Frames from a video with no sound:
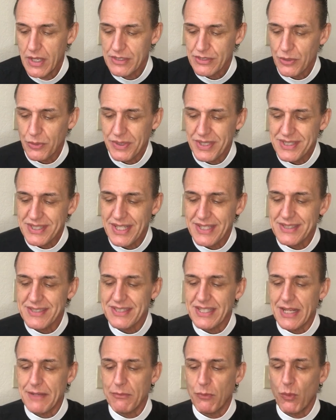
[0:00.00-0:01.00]
So when he says
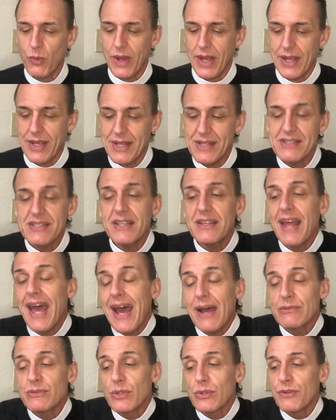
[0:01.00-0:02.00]
send him away, he's in the
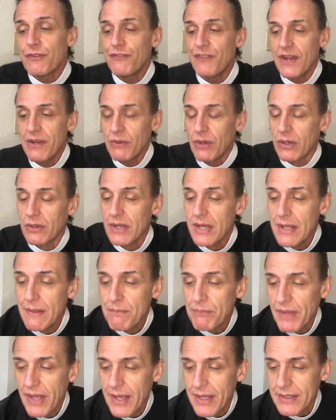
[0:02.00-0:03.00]
household of Pharaoh.
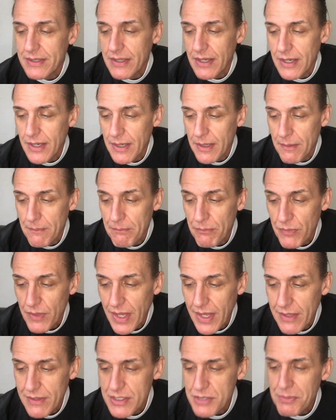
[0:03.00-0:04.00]
And, um,
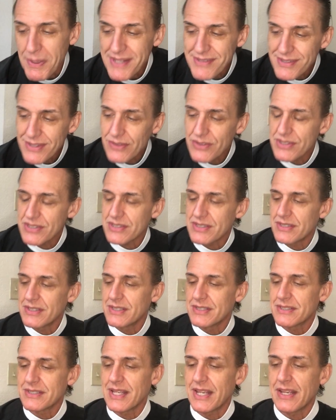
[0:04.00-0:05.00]
and he's basically,
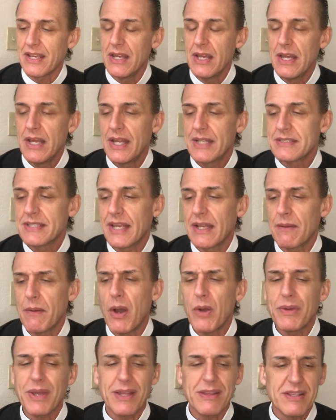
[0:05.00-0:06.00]
it's like, it's
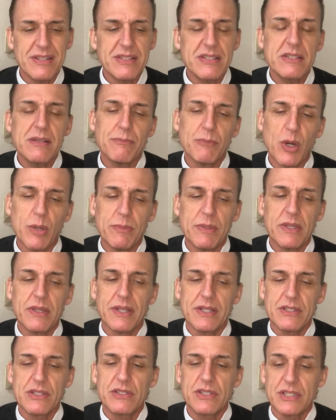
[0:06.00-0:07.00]
like, okay, this is a moment
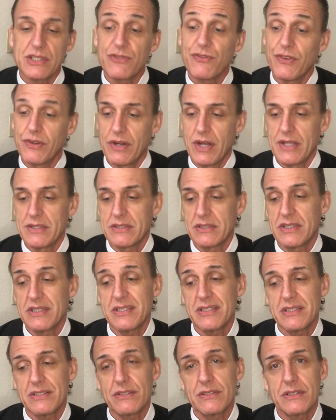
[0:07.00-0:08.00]
that's just for us.
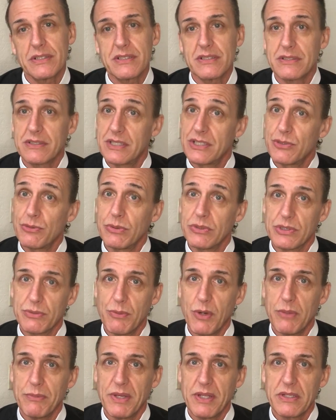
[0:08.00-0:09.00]
This is, this is Israel's
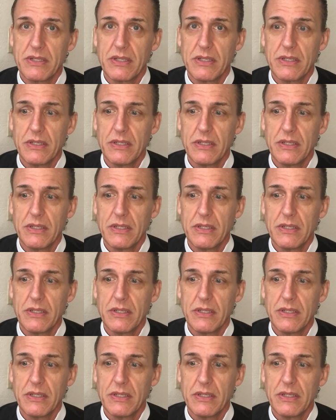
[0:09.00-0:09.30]
moment.